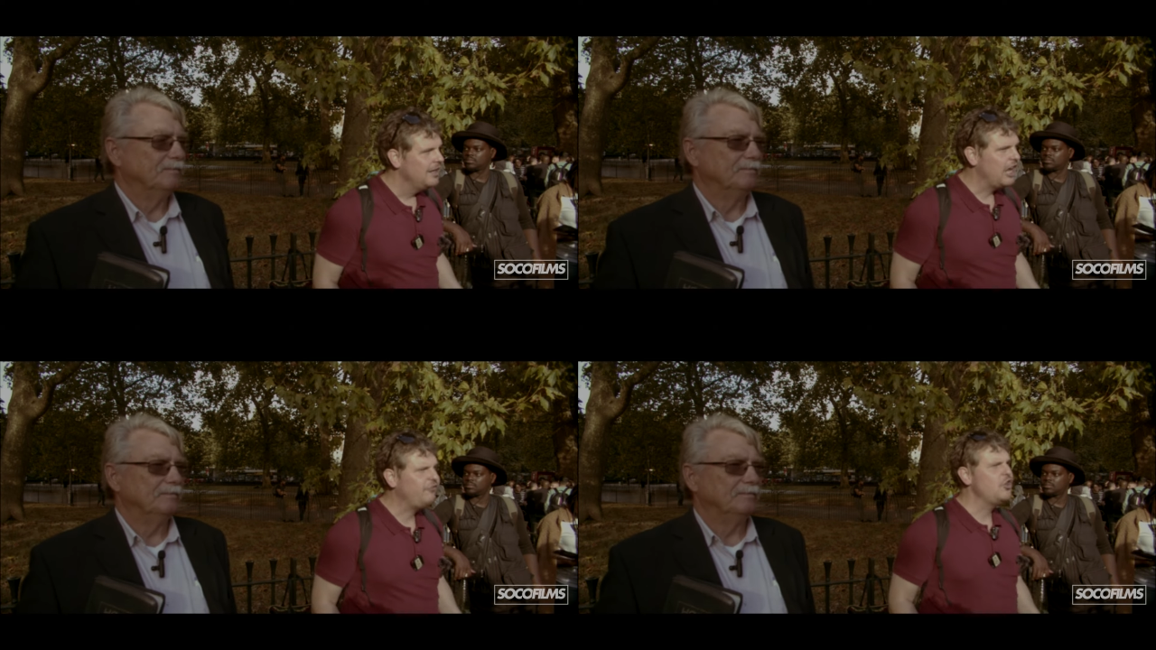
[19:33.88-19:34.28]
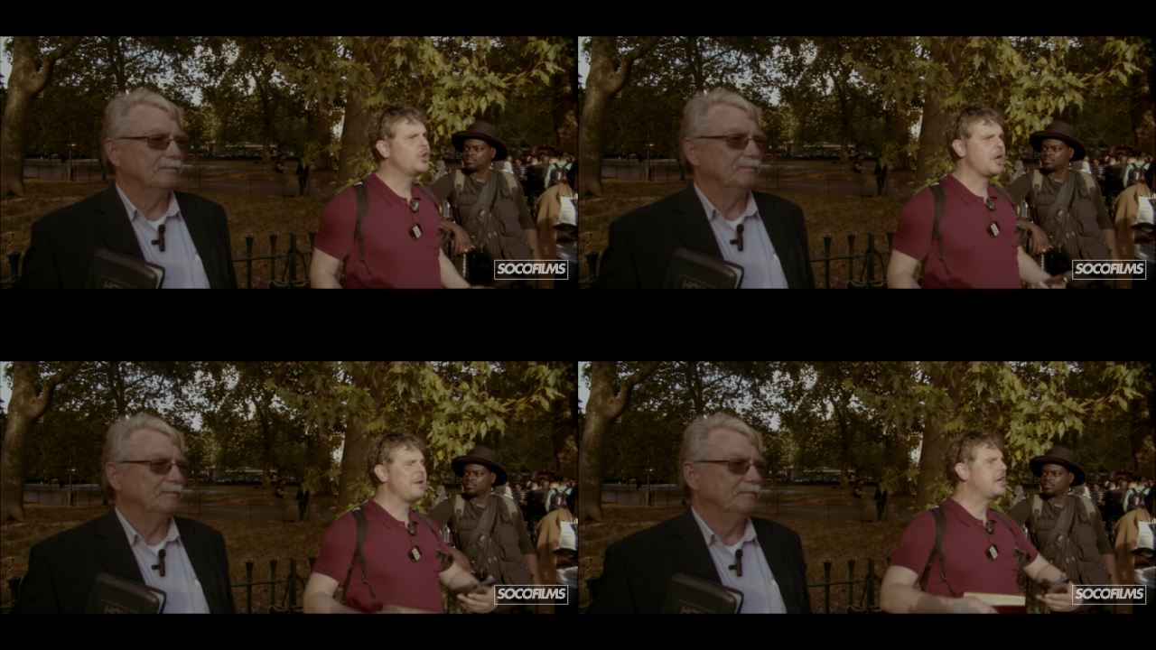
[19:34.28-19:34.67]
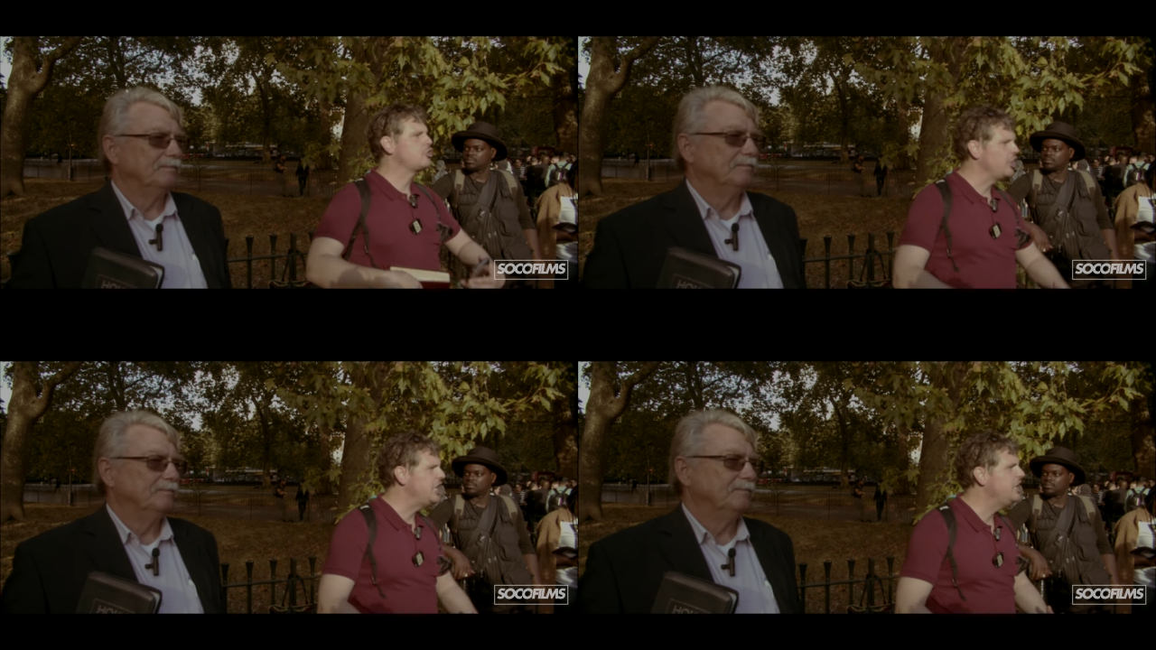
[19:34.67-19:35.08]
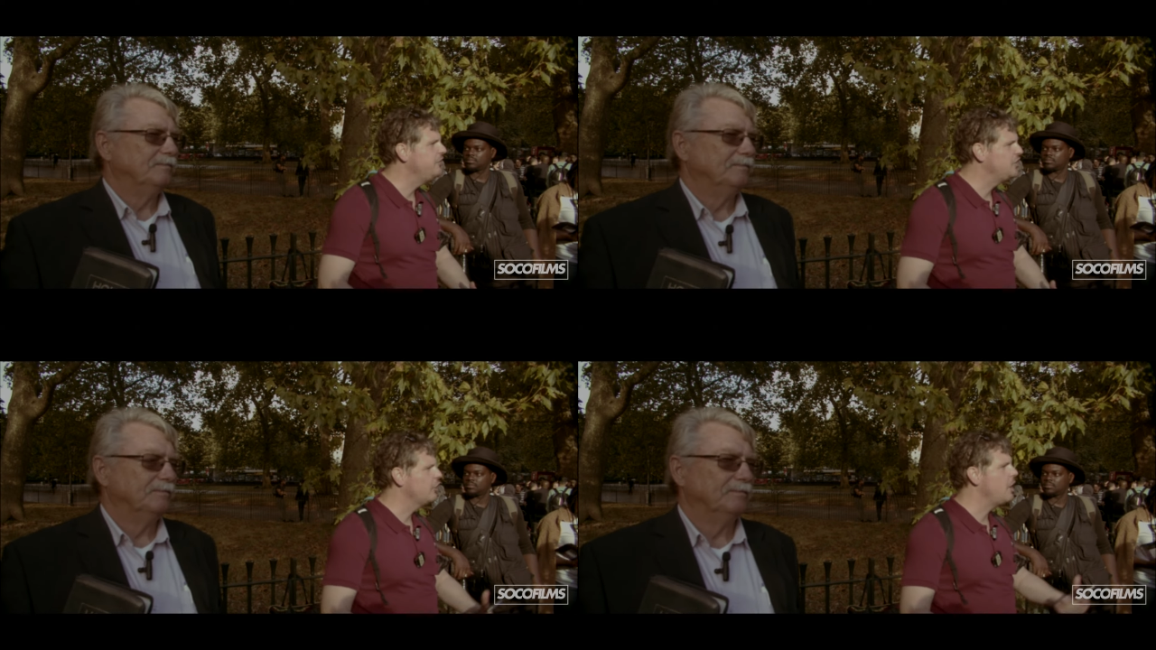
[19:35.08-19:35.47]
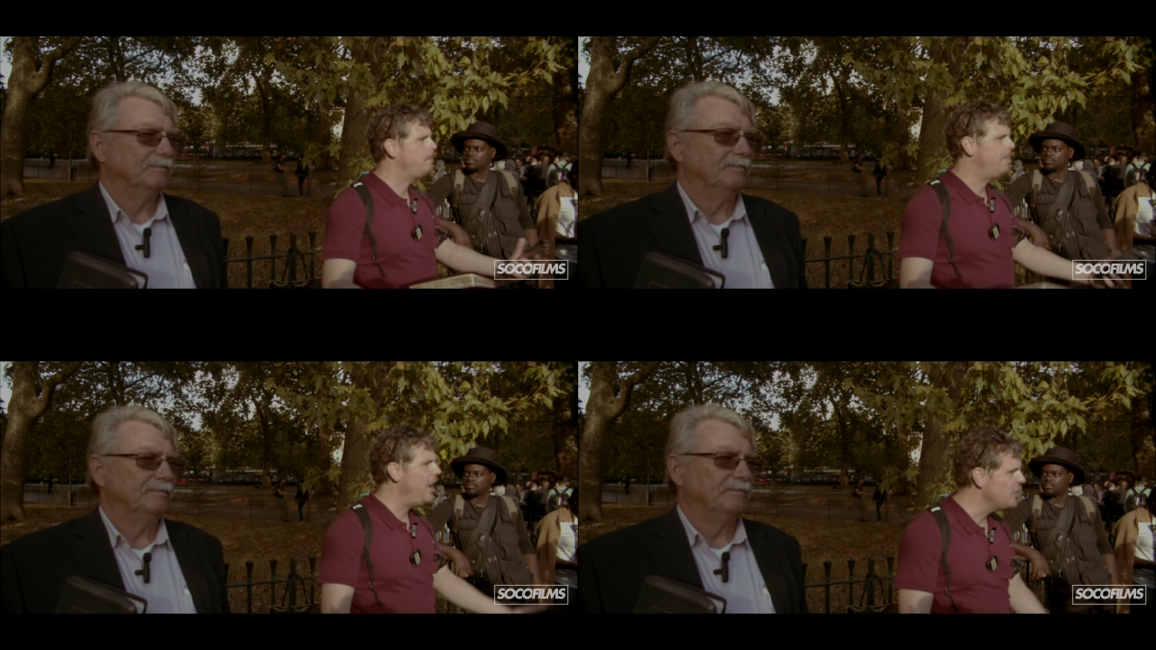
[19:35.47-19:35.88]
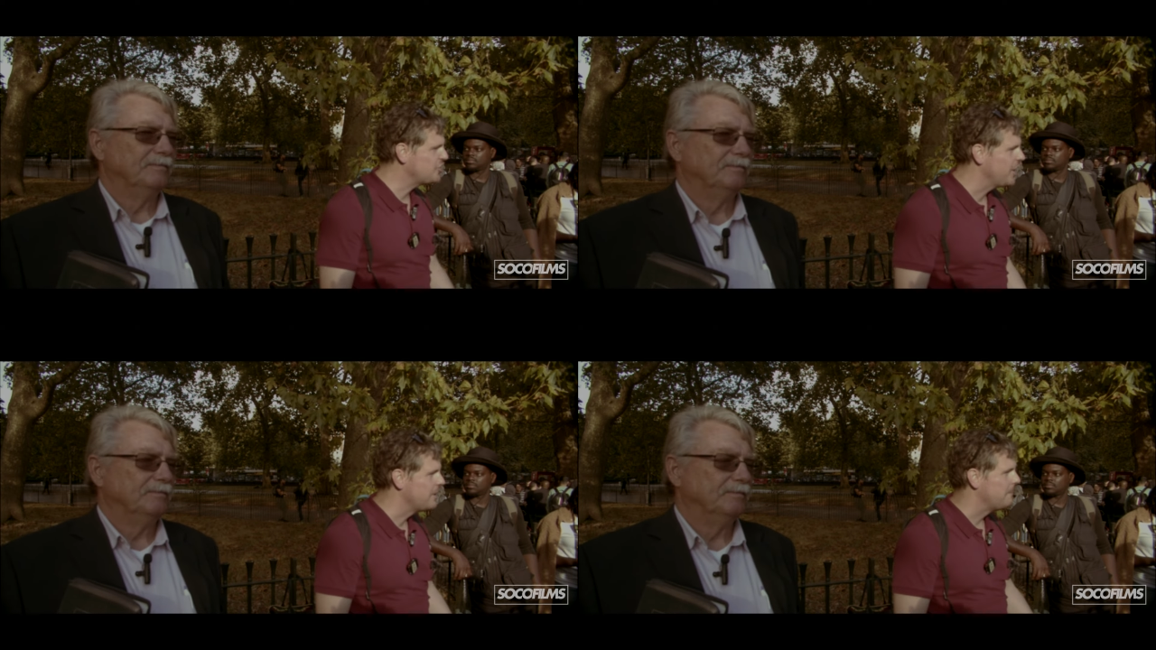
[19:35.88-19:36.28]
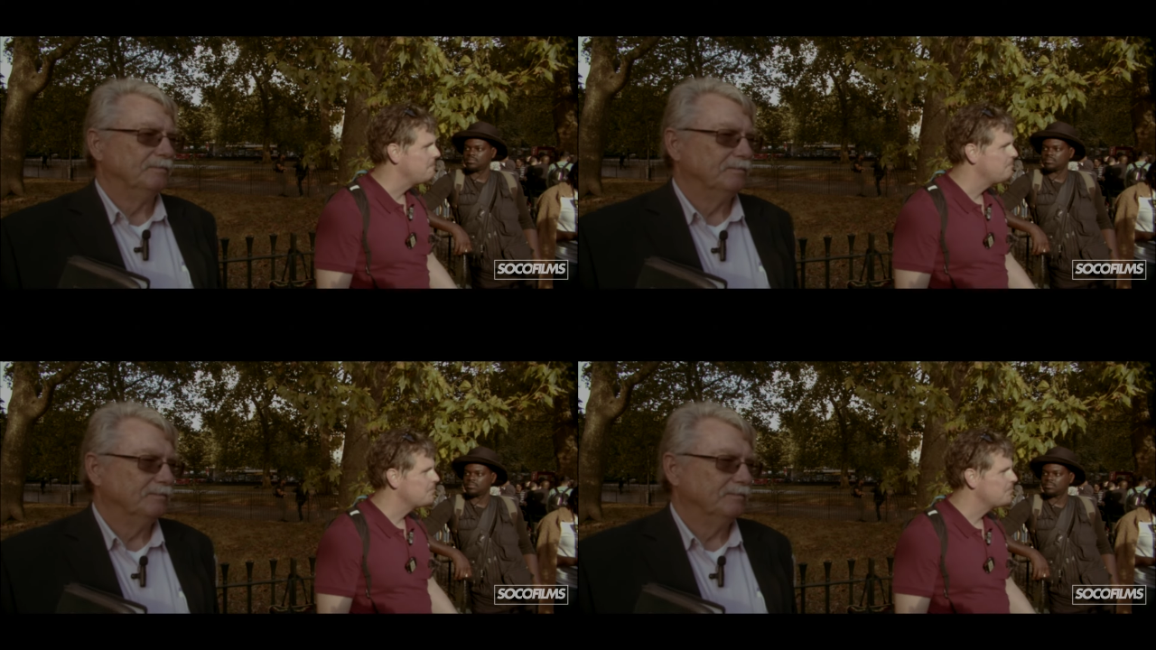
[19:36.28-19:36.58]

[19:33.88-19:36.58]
Speaker 1: If you can be grieved, you're a person.